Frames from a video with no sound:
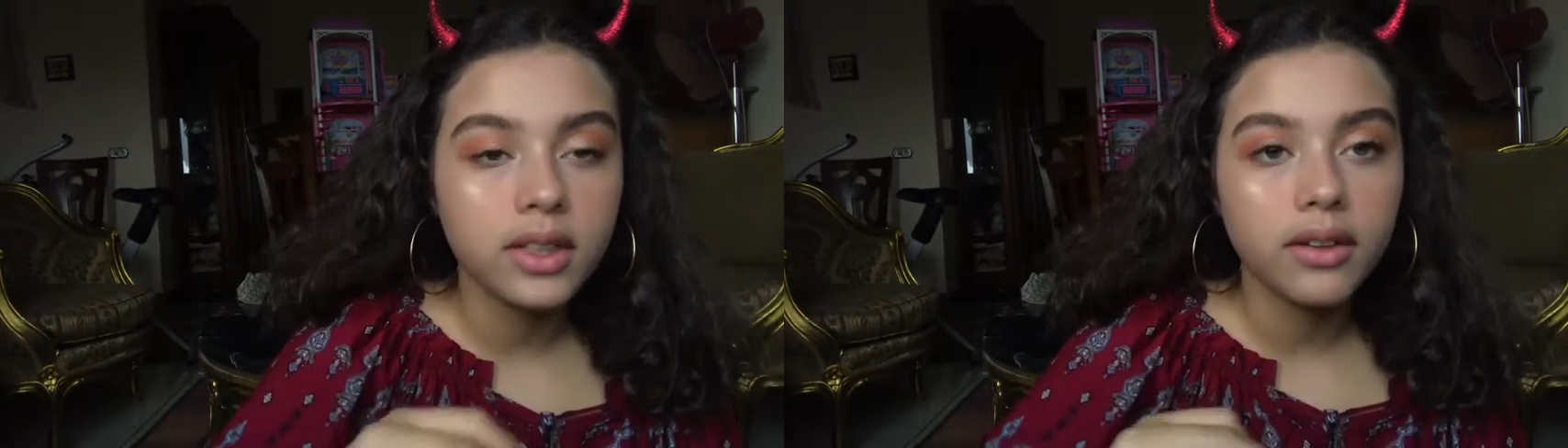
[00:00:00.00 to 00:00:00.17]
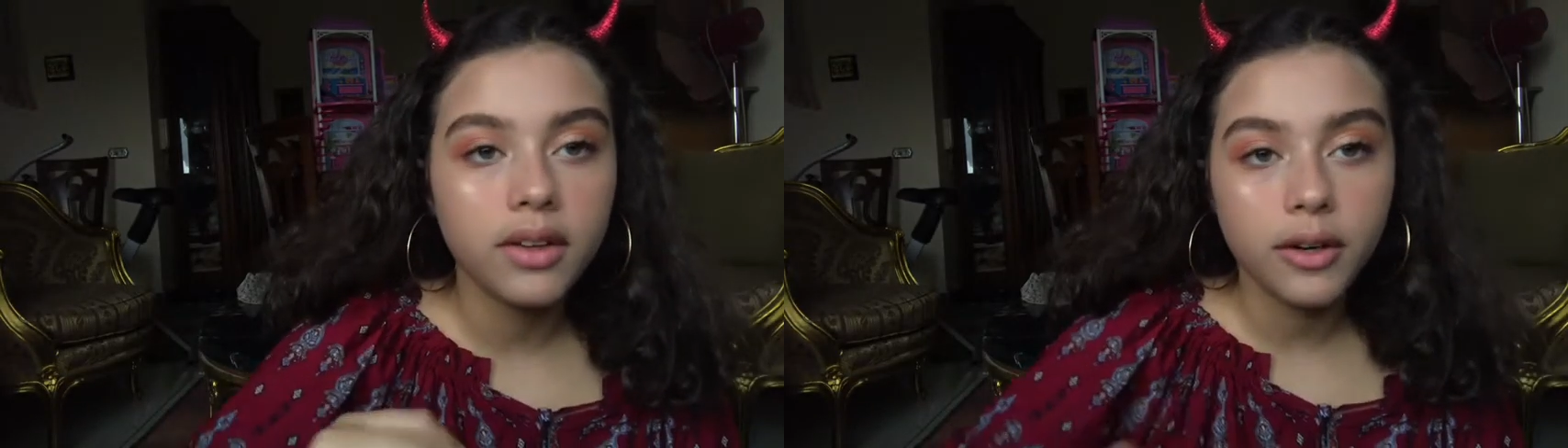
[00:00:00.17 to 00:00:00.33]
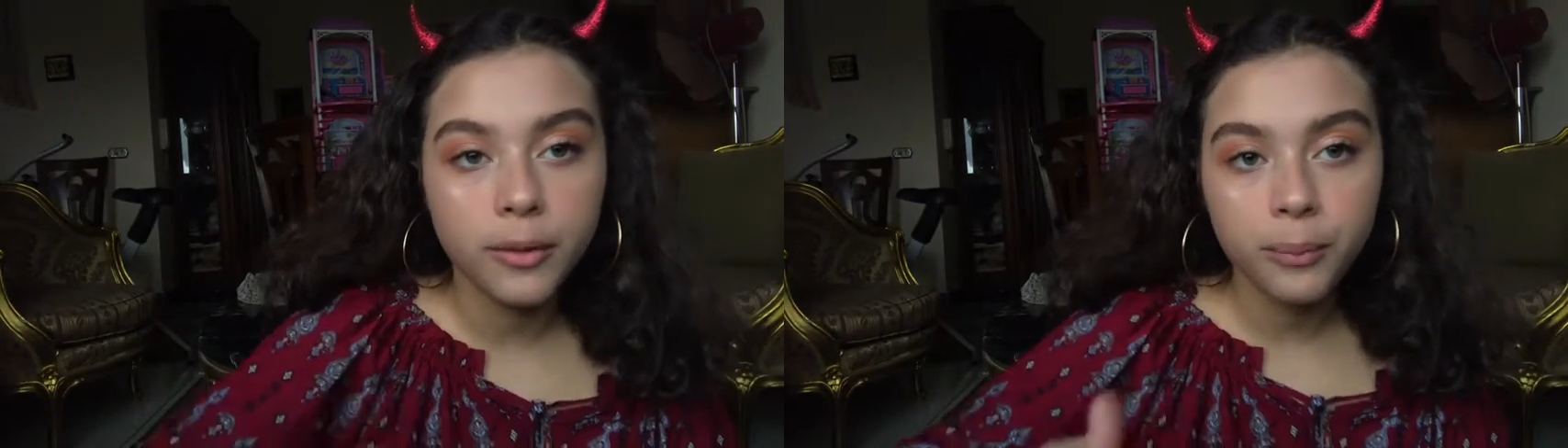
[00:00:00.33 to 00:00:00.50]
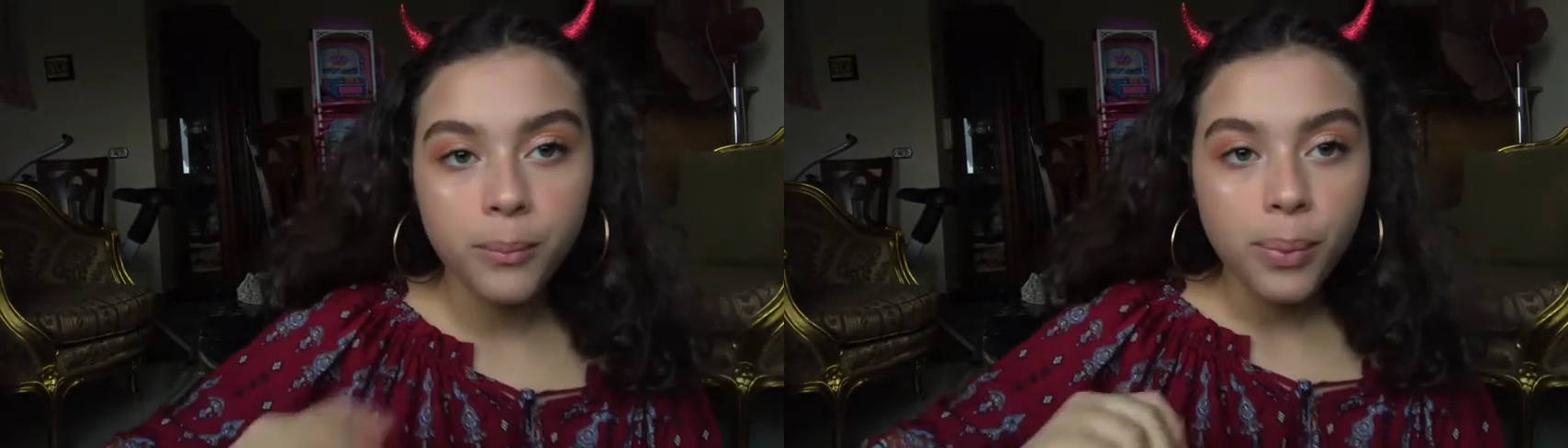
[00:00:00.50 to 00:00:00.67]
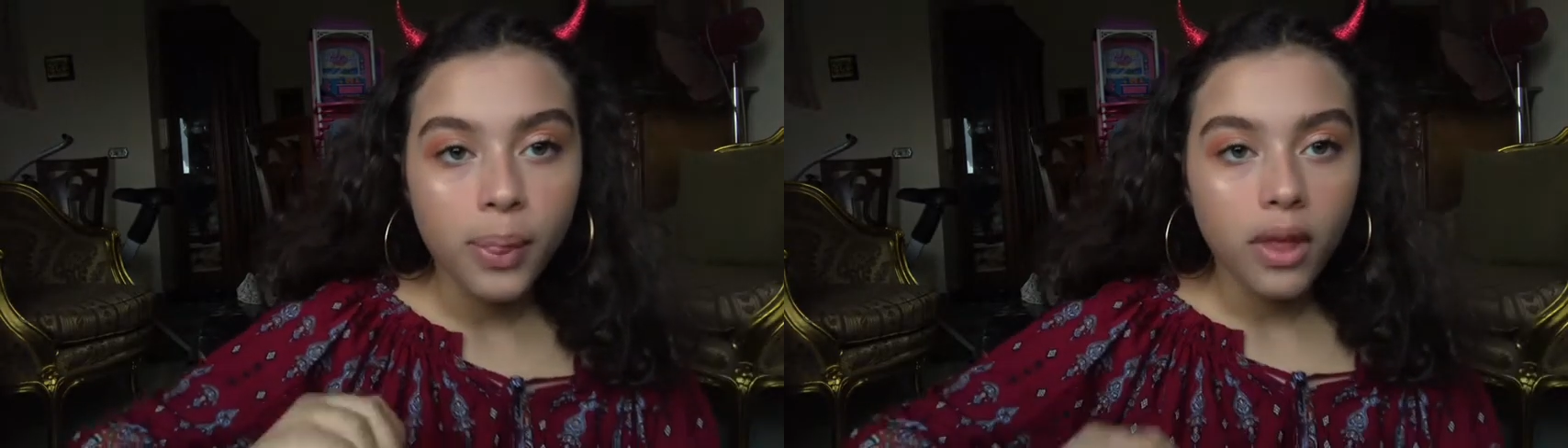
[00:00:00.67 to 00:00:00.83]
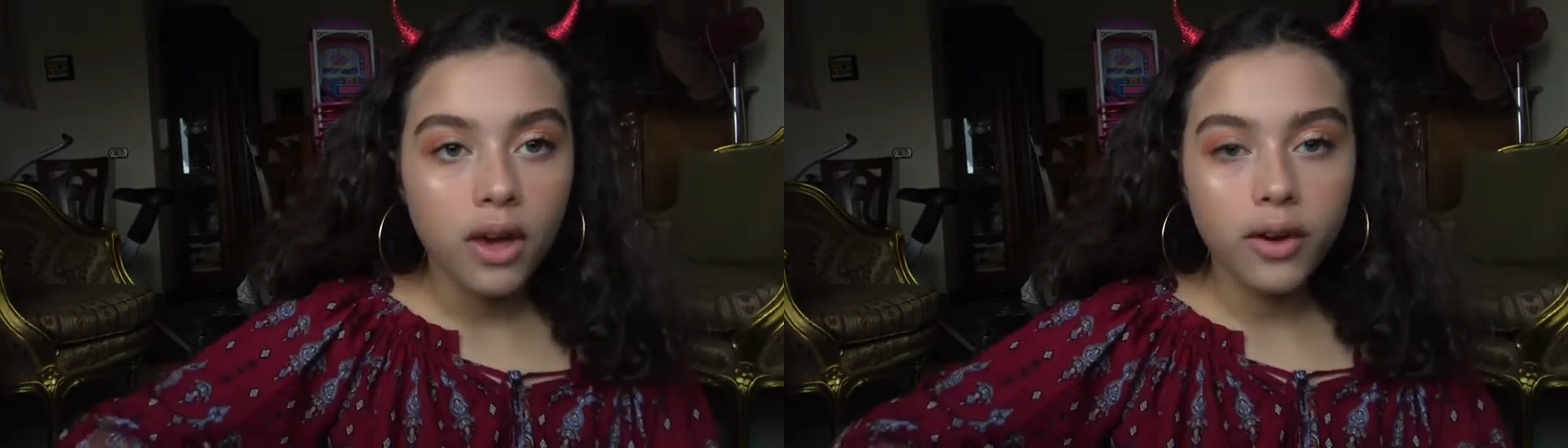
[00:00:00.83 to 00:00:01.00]
out there.
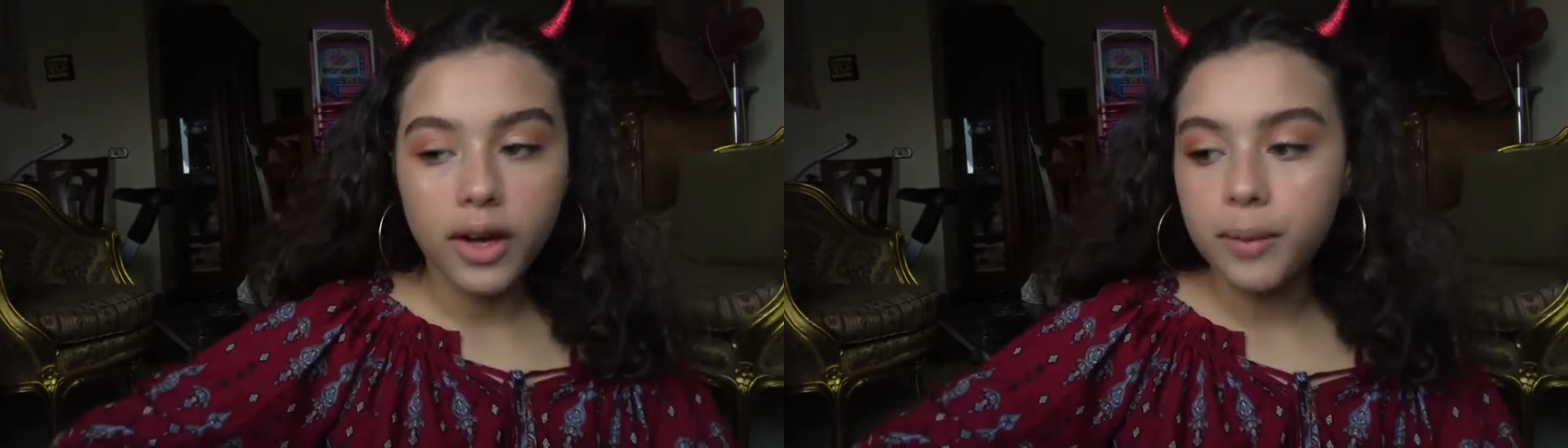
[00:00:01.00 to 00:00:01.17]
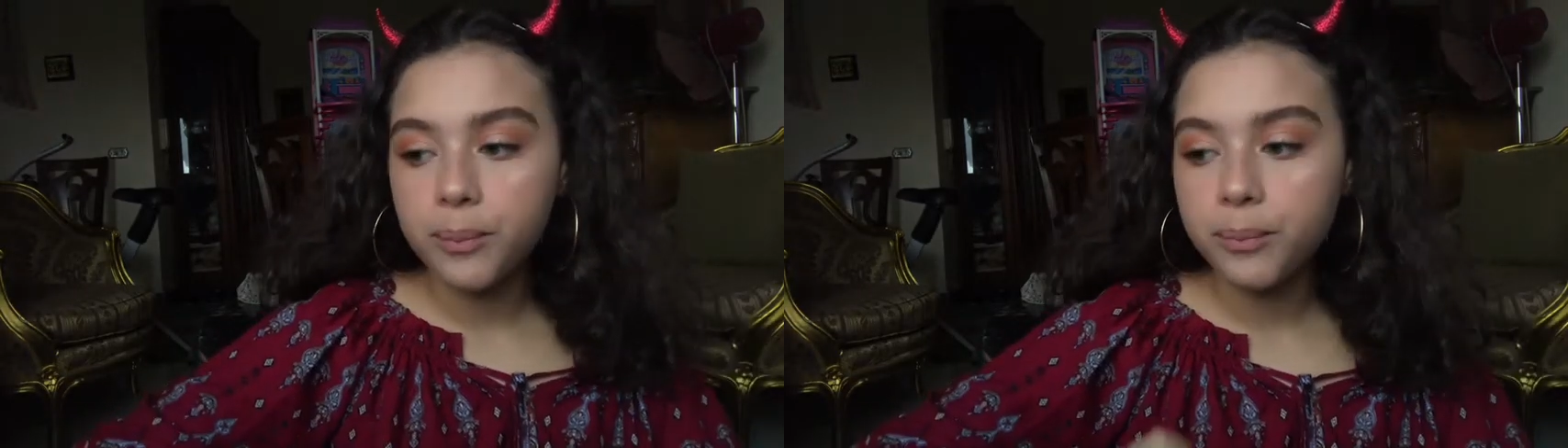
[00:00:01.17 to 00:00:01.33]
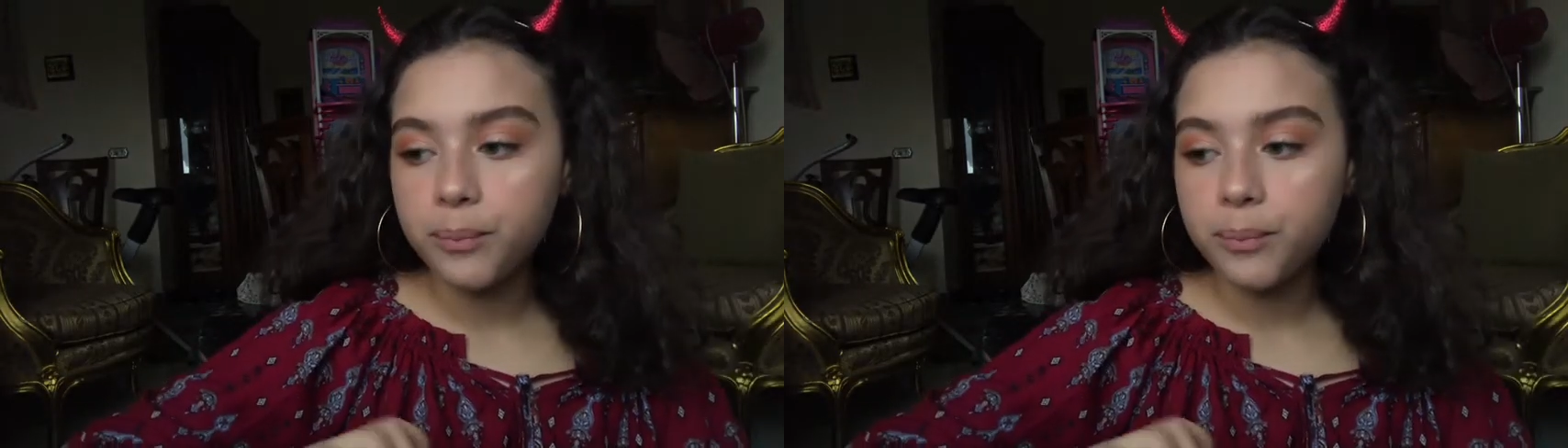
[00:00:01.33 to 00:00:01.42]
Okay.